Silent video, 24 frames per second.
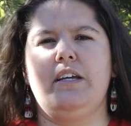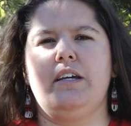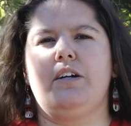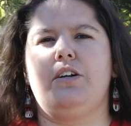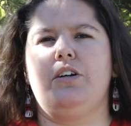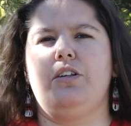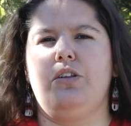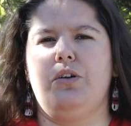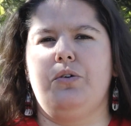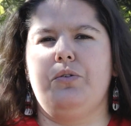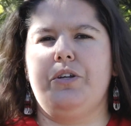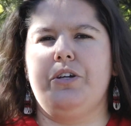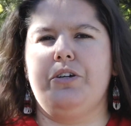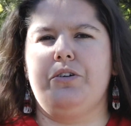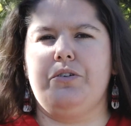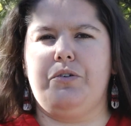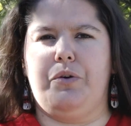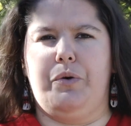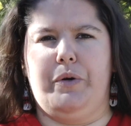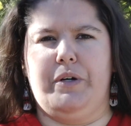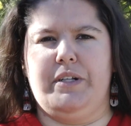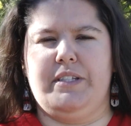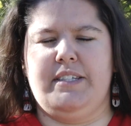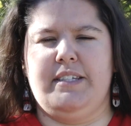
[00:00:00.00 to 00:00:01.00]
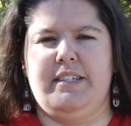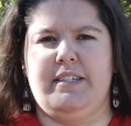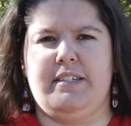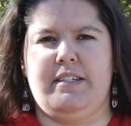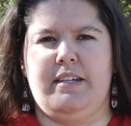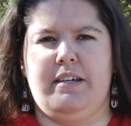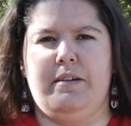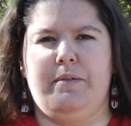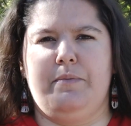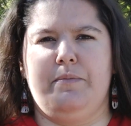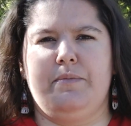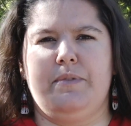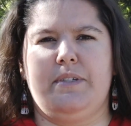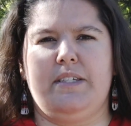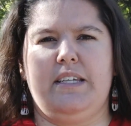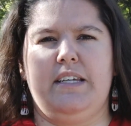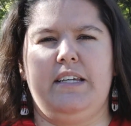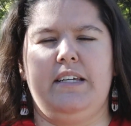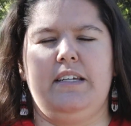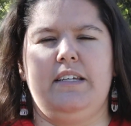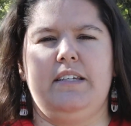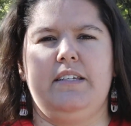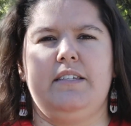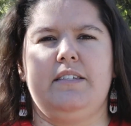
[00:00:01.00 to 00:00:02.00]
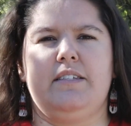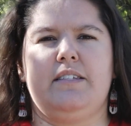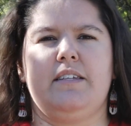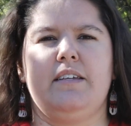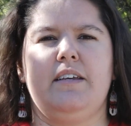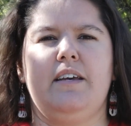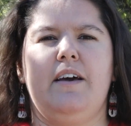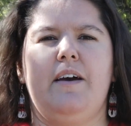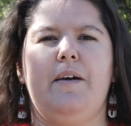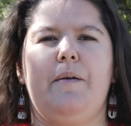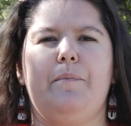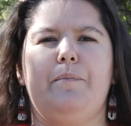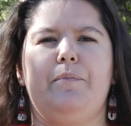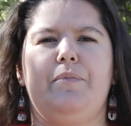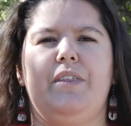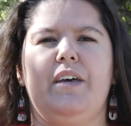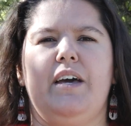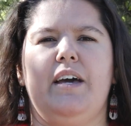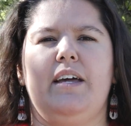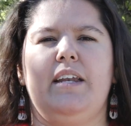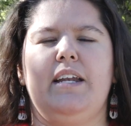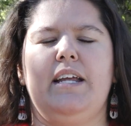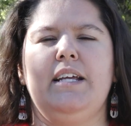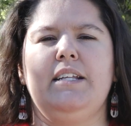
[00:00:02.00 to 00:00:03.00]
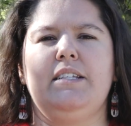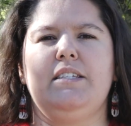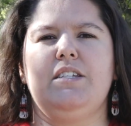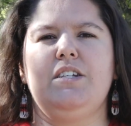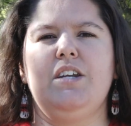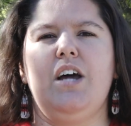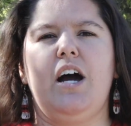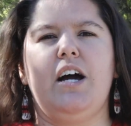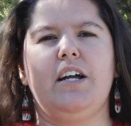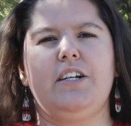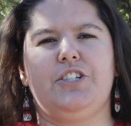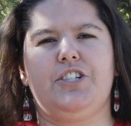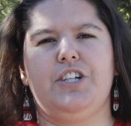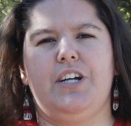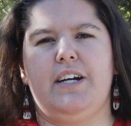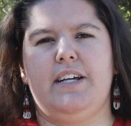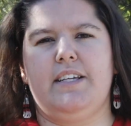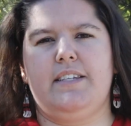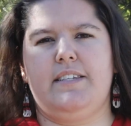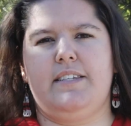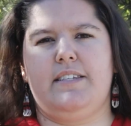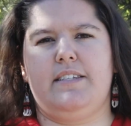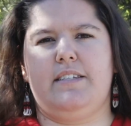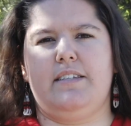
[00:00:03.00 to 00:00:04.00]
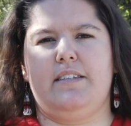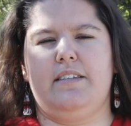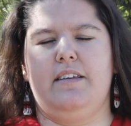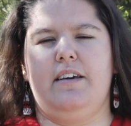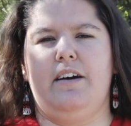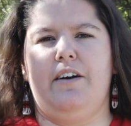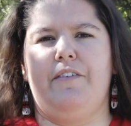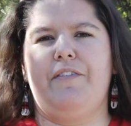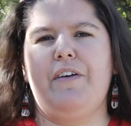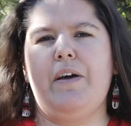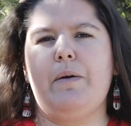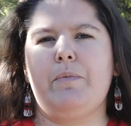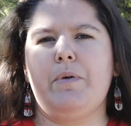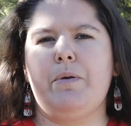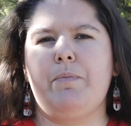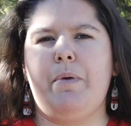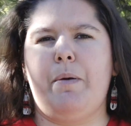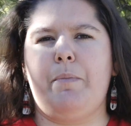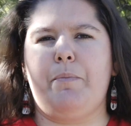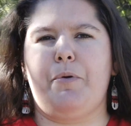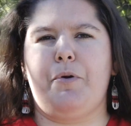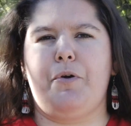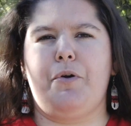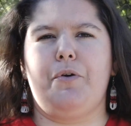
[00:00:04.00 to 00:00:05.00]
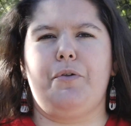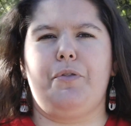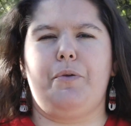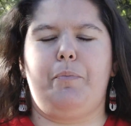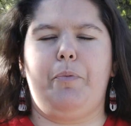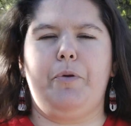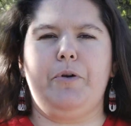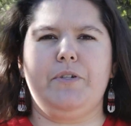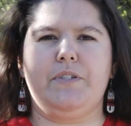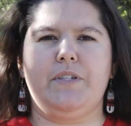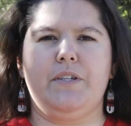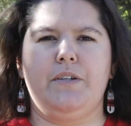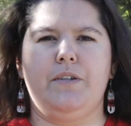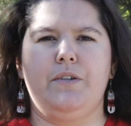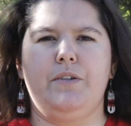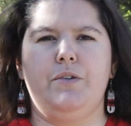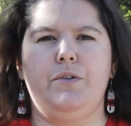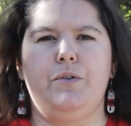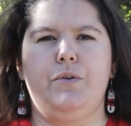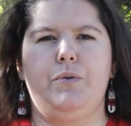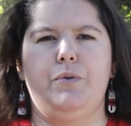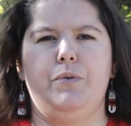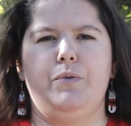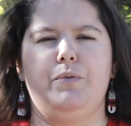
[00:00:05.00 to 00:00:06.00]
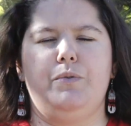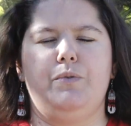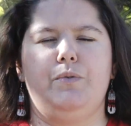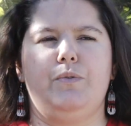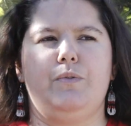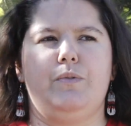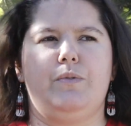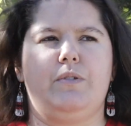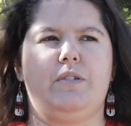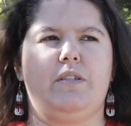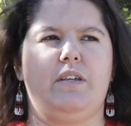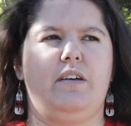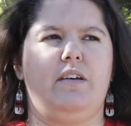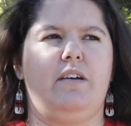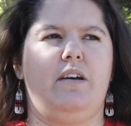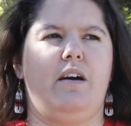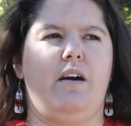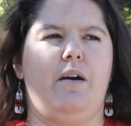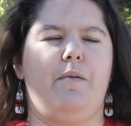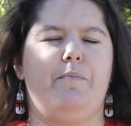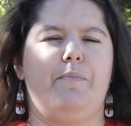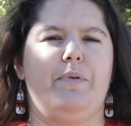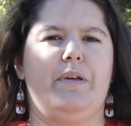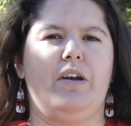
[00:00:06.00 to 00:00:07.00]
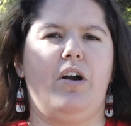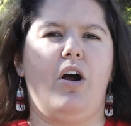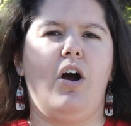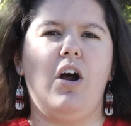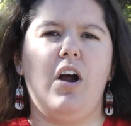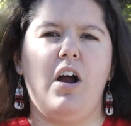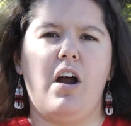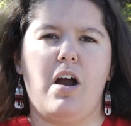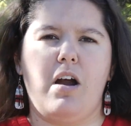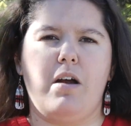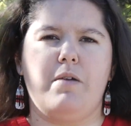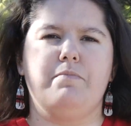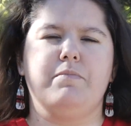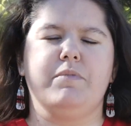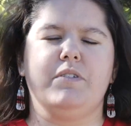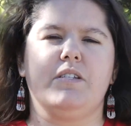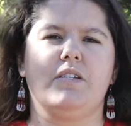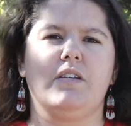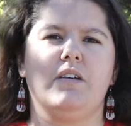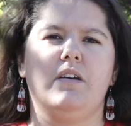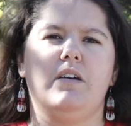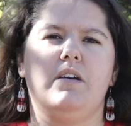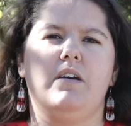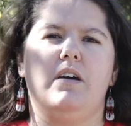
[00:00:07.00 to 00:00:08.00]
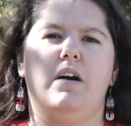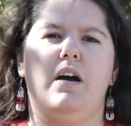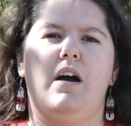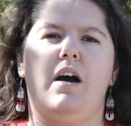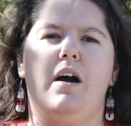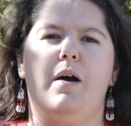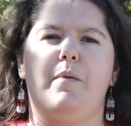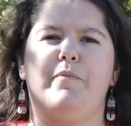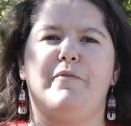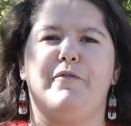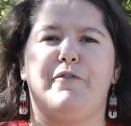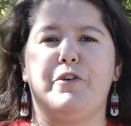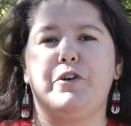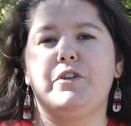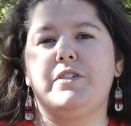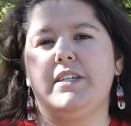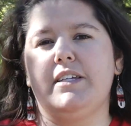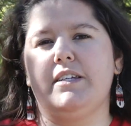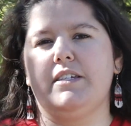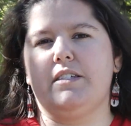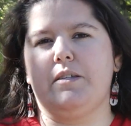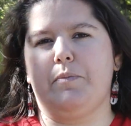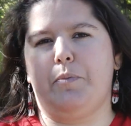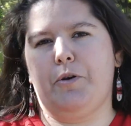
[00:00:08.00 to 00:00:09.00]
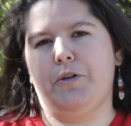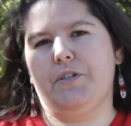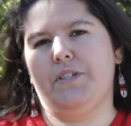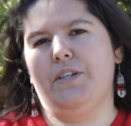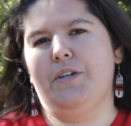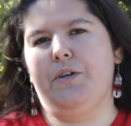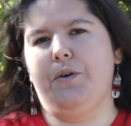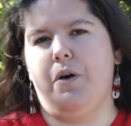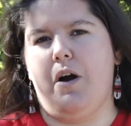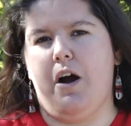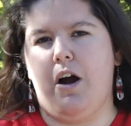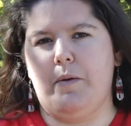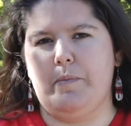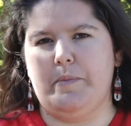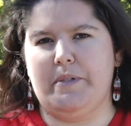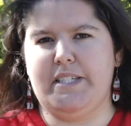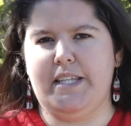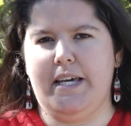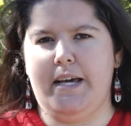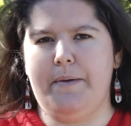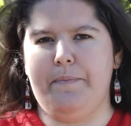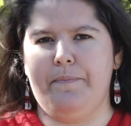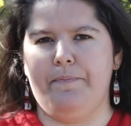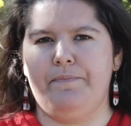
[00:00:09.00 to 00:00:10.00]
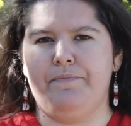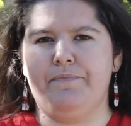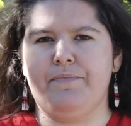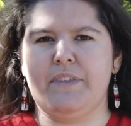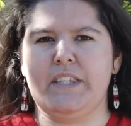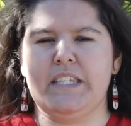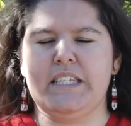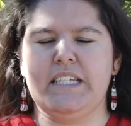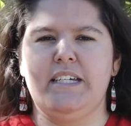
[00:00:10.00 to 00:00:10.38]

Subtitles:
in colonial court systems, is that it's not just a family member or the person who's been harmed versus the person who harmed them.